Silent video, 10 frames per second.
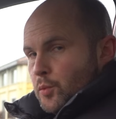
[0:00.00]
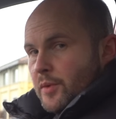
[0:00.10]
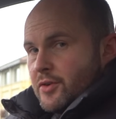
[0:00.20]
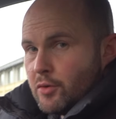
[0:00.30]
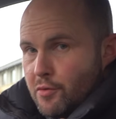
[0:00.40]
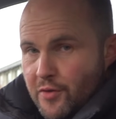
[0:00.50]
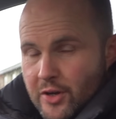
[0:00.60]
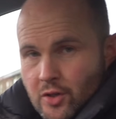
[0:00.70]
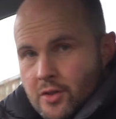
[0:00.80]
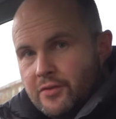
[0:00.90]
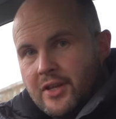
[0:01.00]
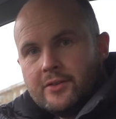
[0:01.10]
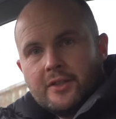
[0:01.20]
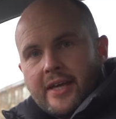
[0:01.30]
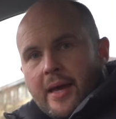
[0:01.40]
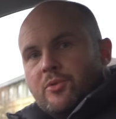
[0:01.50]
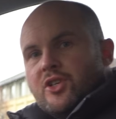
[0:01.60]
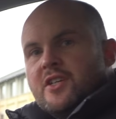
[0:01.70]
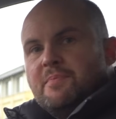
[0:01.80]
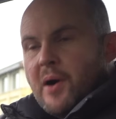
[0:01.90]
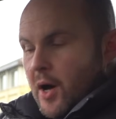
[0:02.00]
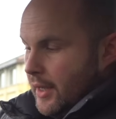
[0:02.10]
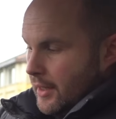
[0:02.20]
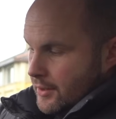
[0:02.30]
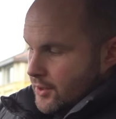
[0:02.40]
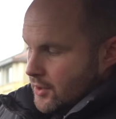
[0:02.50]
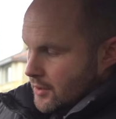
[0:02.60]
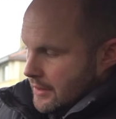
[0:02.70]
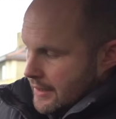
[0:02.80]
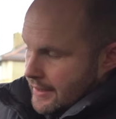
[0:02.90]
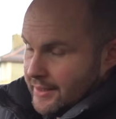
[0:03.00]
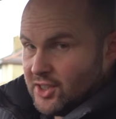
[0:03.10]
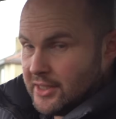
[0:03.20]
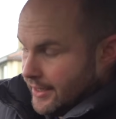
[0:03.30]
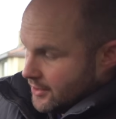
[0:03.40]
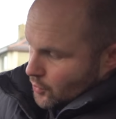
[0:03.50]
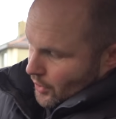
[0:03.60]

We've got revisions of things like MG's Pilot Assist,